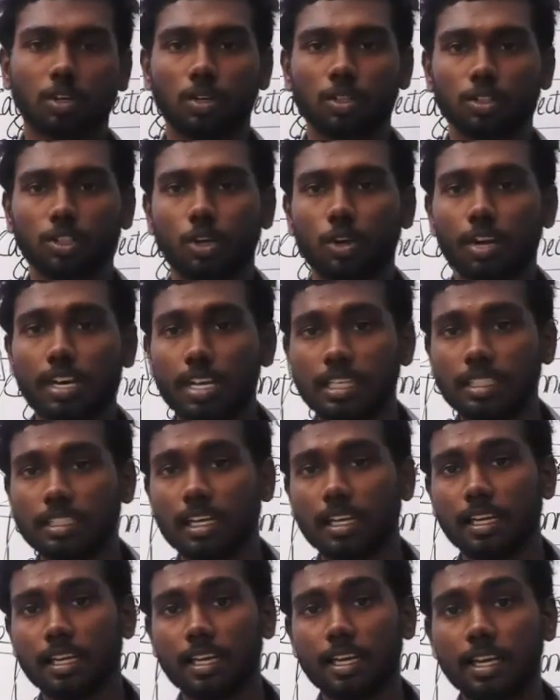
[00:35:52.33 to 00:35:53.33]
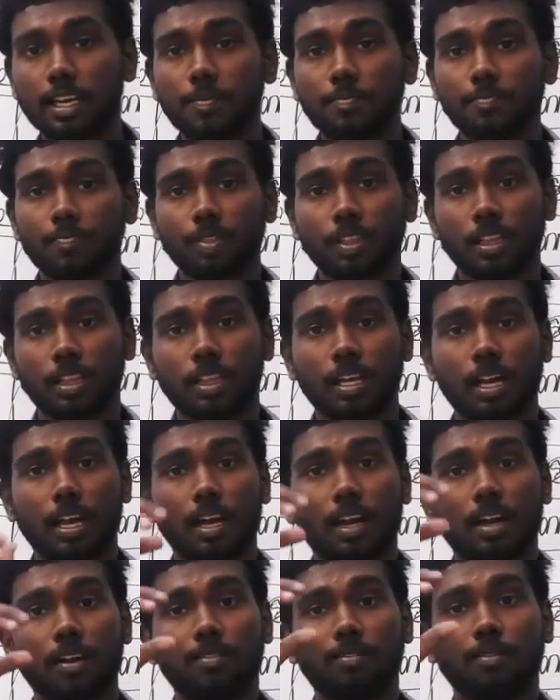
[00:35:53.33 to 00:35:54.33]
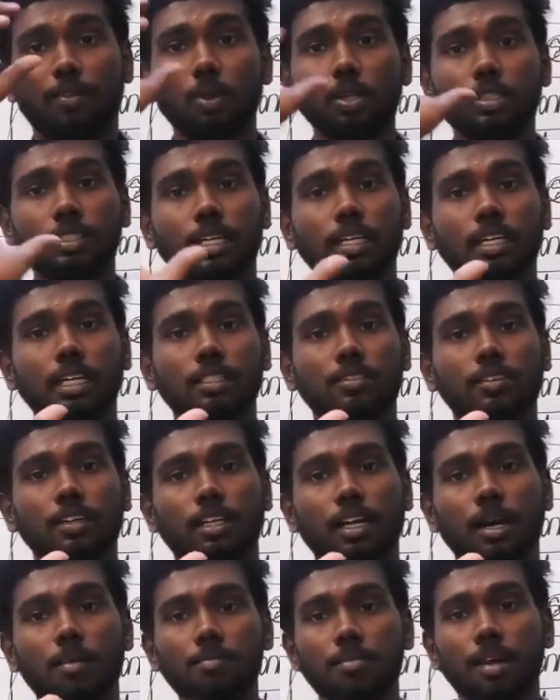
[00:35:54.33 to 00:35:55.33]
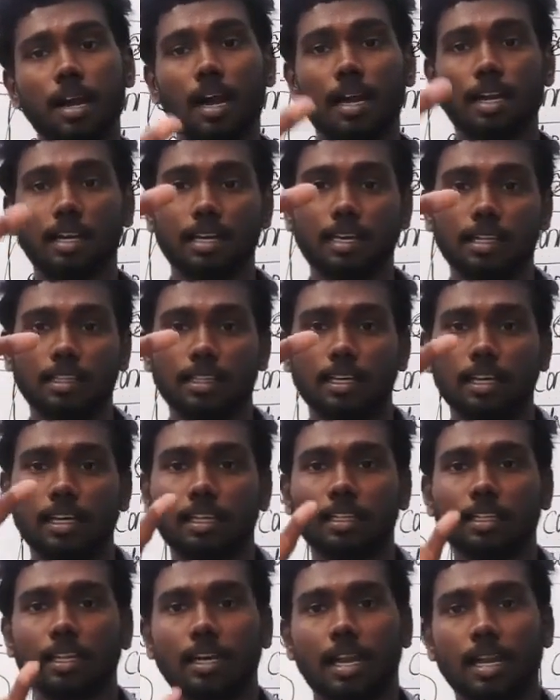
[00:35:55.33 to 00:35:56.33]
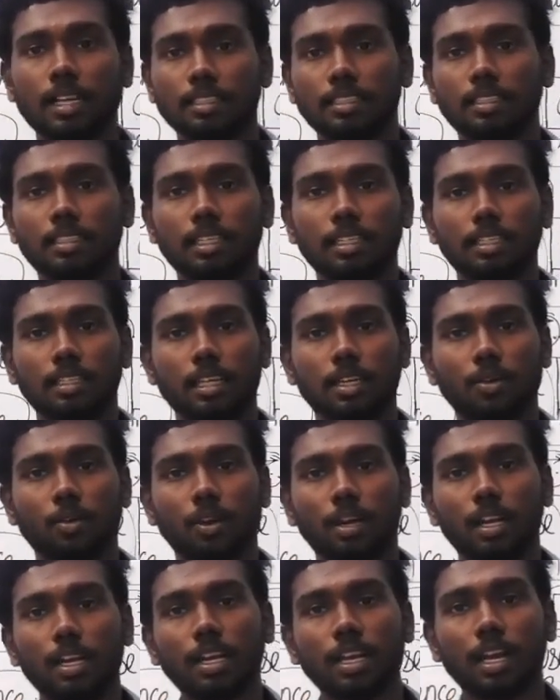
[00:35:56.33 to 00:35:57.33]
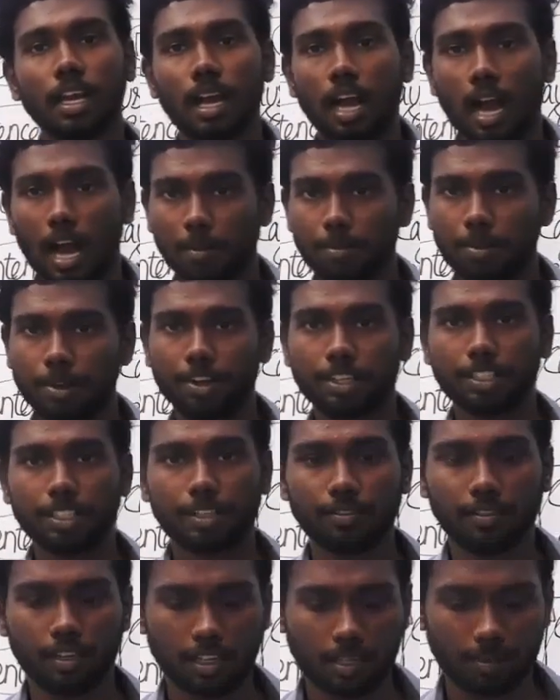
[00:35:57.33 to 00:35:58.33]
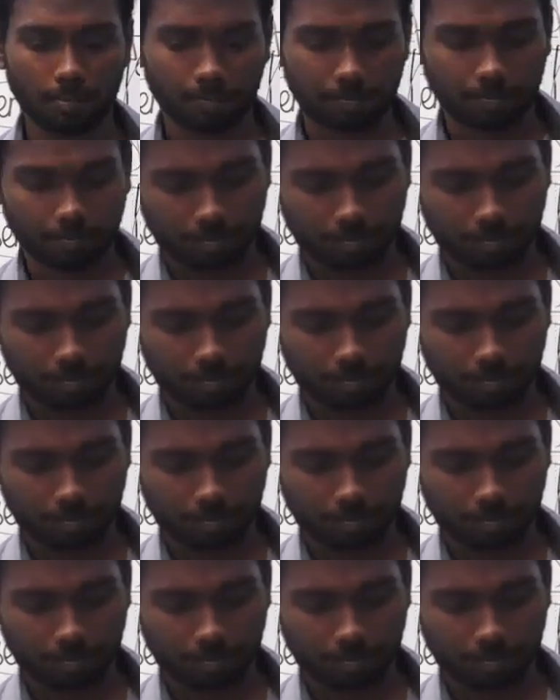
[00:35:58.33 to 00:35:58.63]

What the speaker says: So initially the full sentence will come, and in the next thing only abbreviation will come.